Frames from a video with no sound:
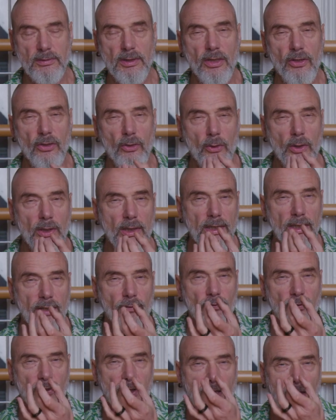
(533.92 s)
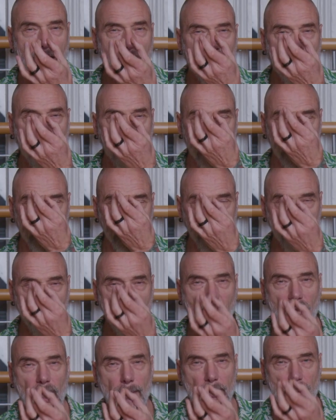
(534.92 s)
you can lift the air up through the
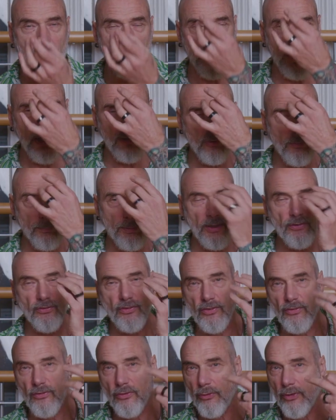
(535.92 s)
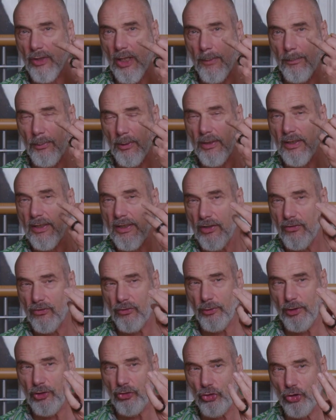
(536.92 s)
upper nasal passages, through the upper, there's
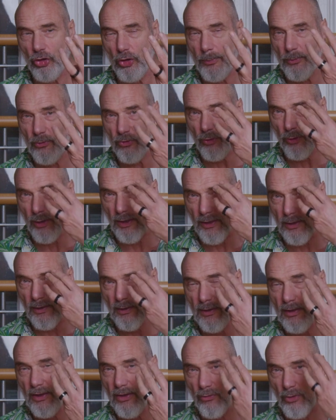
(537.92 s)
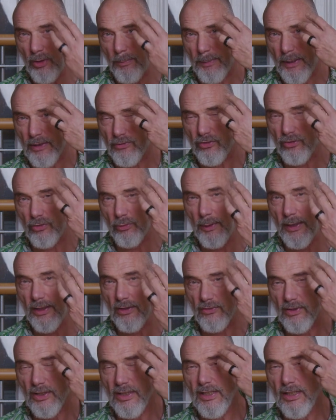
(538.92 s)
3 tubes through here, 3
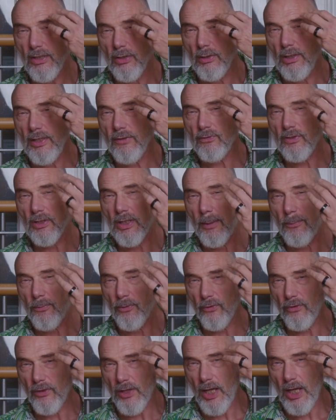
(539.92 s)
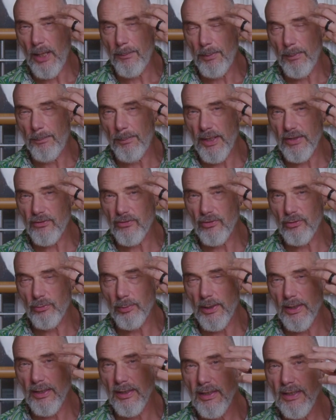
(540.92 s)
passageways. You lift it up through the upper
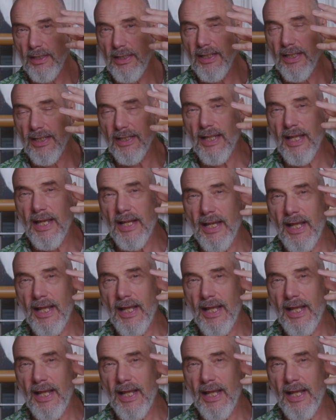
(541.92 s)
passageway, and that